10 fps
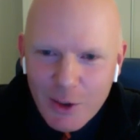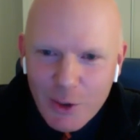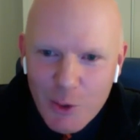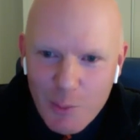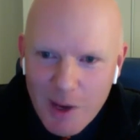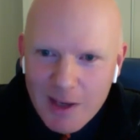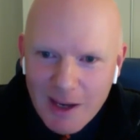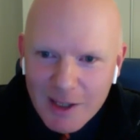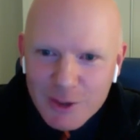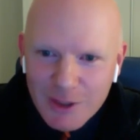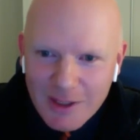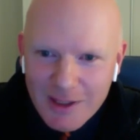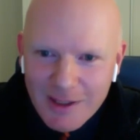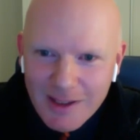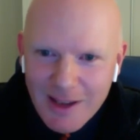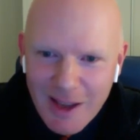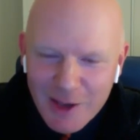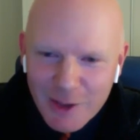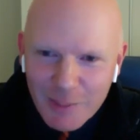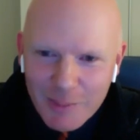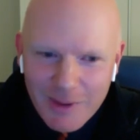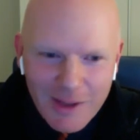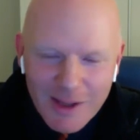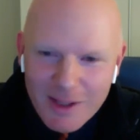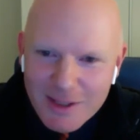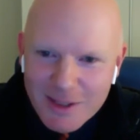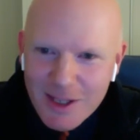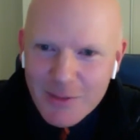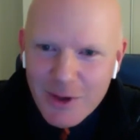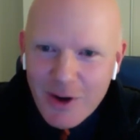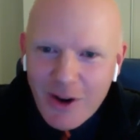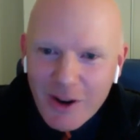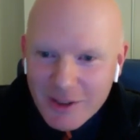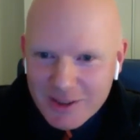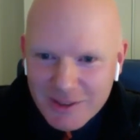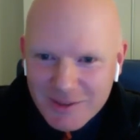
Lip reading: who might actually end up saving our arse.